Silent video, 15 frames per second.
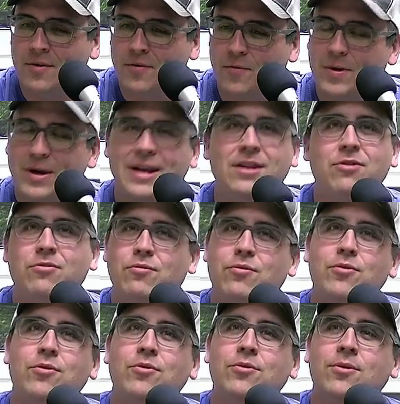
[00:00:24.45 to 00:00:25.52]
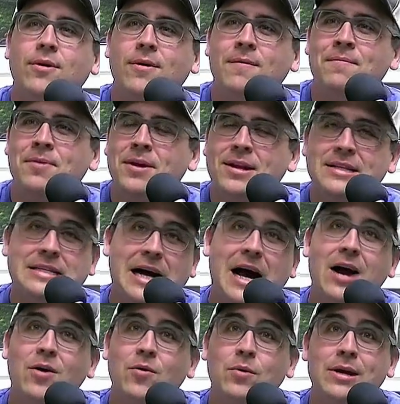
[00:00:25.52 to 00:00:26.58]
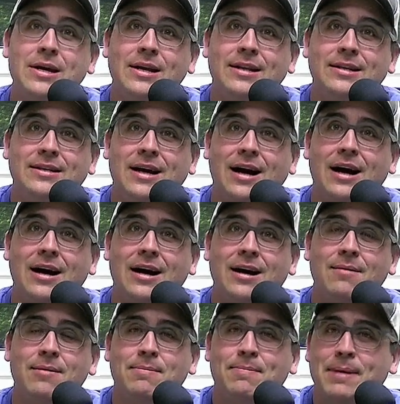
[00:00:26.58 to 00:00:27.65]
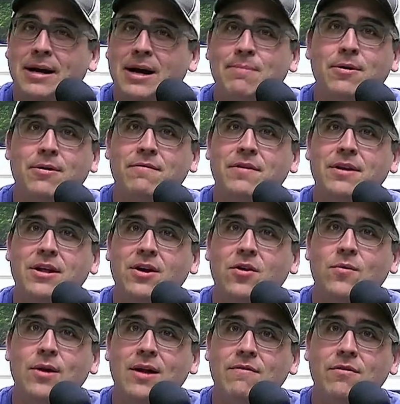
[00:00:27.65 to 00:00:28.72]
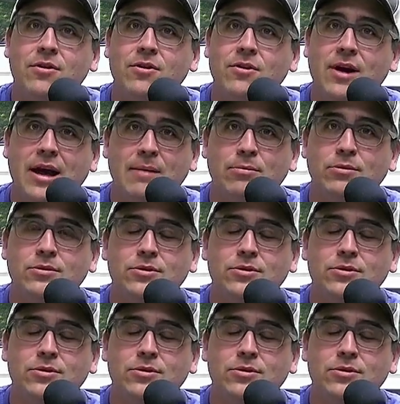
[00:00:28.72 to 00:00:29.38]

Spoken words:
read through an entire week at a time and pick up on a video whenever you're able